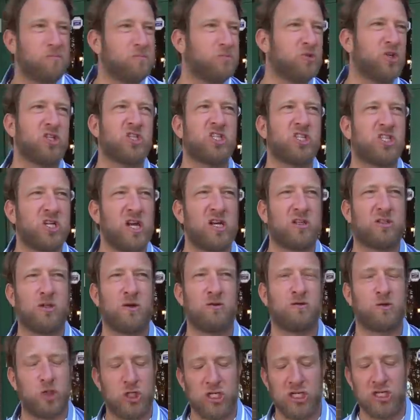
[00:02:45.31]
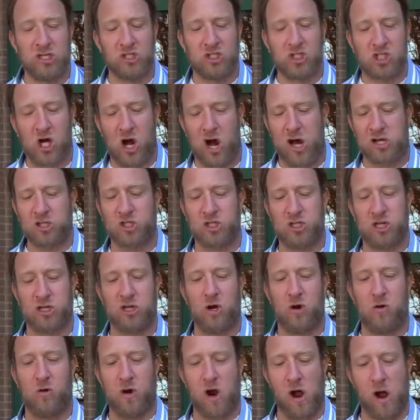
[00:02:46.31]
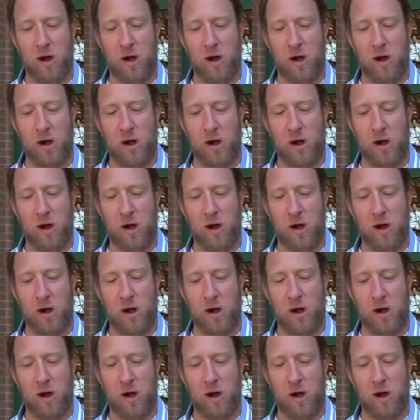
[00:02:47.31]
distinctive cheese sauce thing going